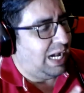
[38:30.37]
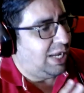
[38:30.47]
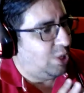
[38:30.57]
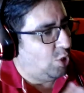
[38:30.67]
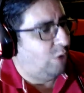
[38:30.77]

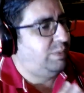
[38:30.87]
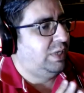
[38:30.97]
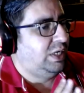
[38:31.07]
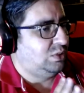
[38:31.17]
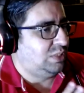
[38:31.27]
I
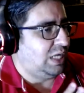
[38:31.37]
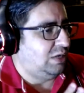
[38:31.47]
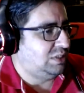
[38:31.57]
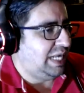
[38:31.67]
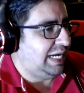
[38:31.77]
hope
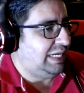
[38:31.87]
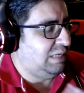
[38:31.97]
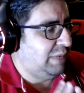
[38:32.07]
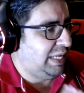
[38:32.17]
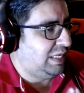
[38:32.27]

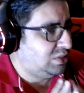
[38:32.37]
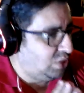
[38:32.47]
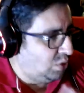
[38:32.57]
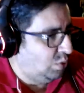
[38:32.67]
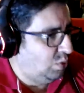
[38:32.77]
2019 brings
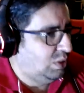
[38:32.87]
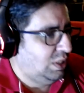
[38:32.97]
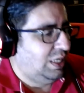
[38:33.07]
you